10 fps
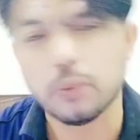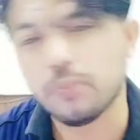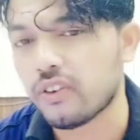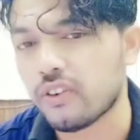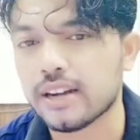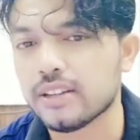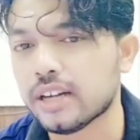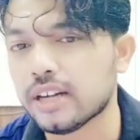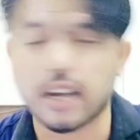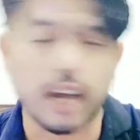So forget
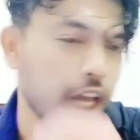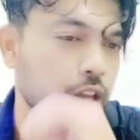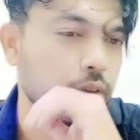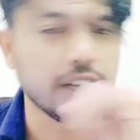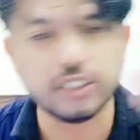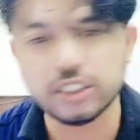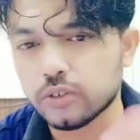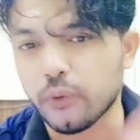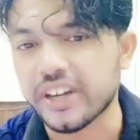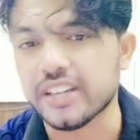that. I
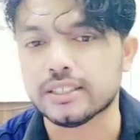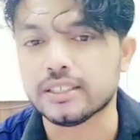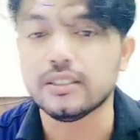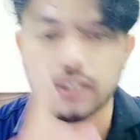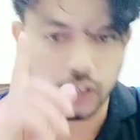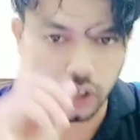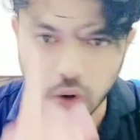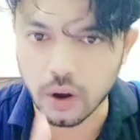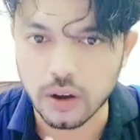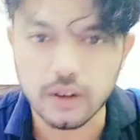just quit it.
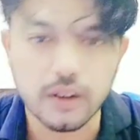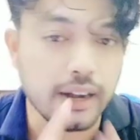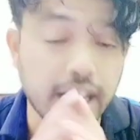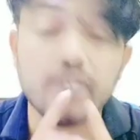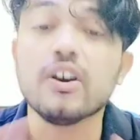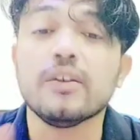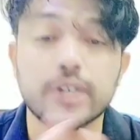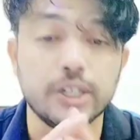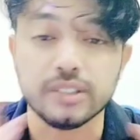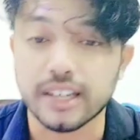Wrong. Never
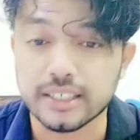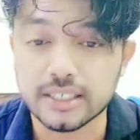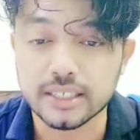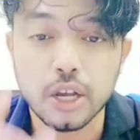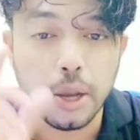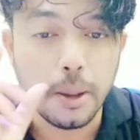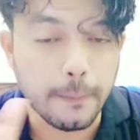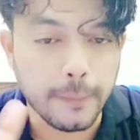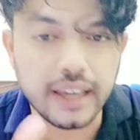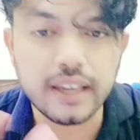ever do that.
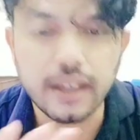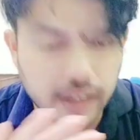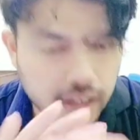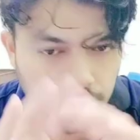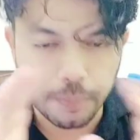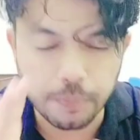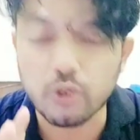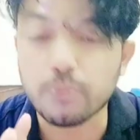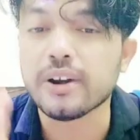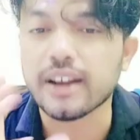Make
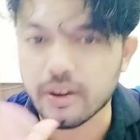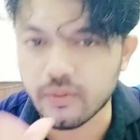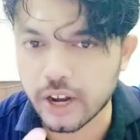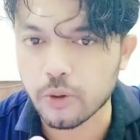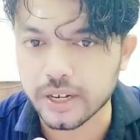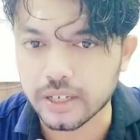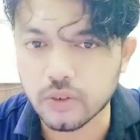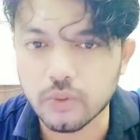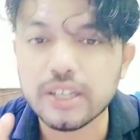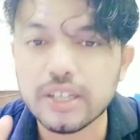proper environment.
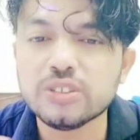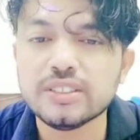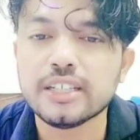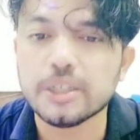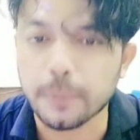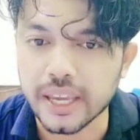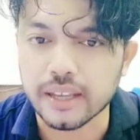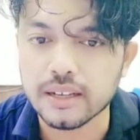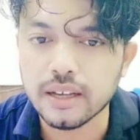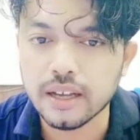What does that mean?